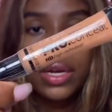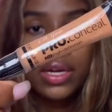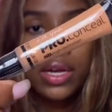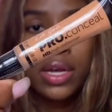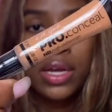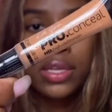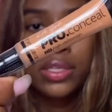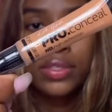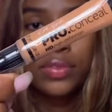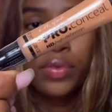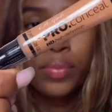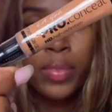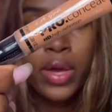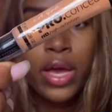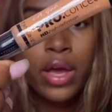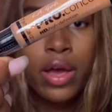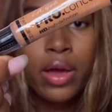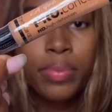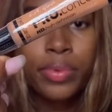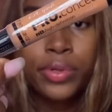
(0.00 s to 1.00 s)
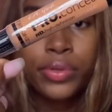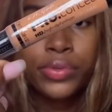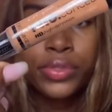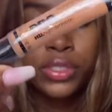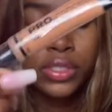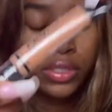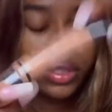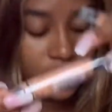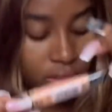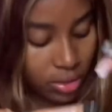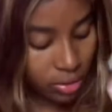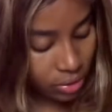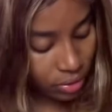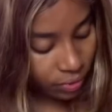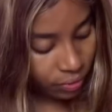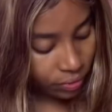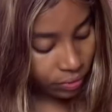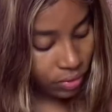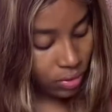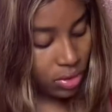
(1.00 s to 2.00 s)
guys, for my eyebrows and stuff.
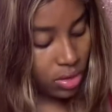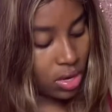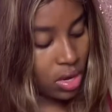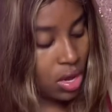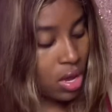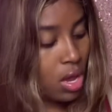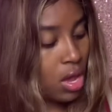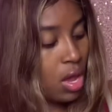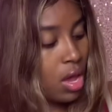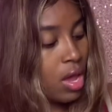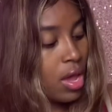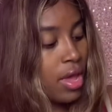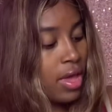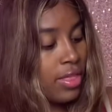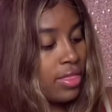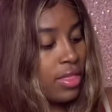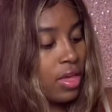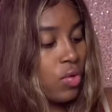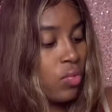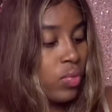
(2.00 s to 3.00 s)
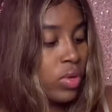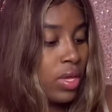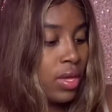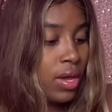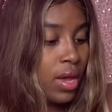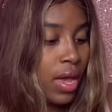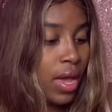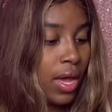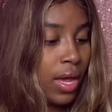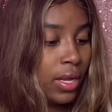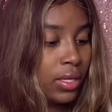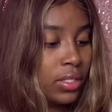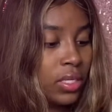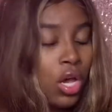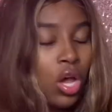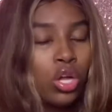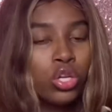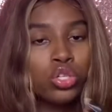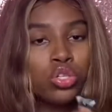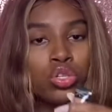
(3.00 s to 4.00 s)
Then we got
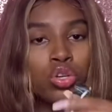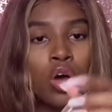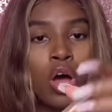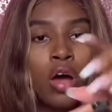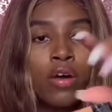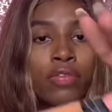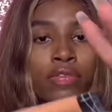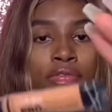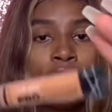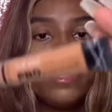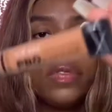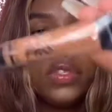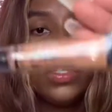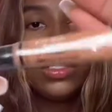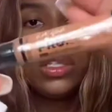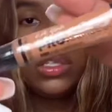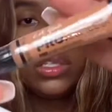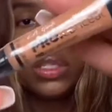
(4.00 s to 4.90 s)
Toffee.